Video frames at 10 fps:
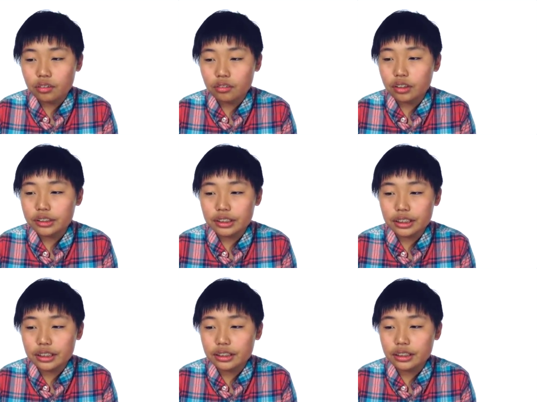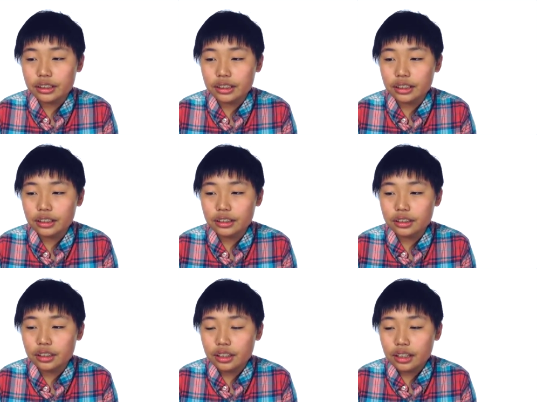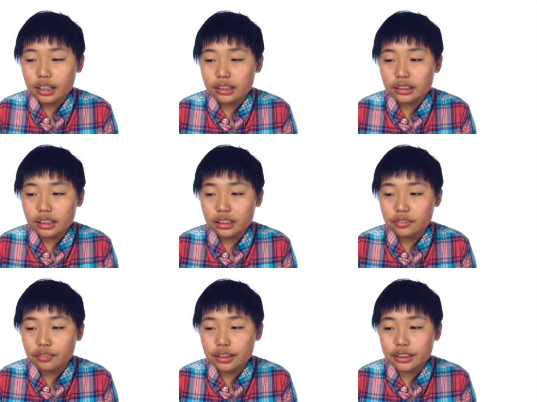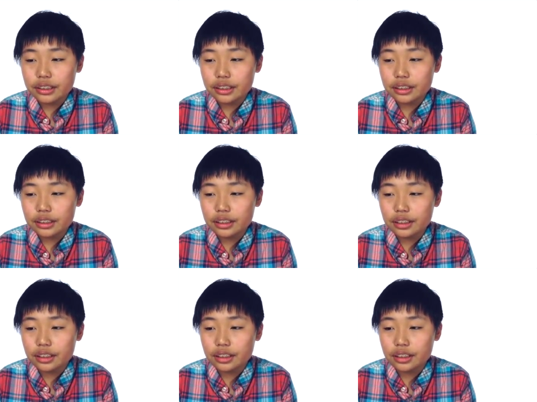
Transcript: washes his hands and faces.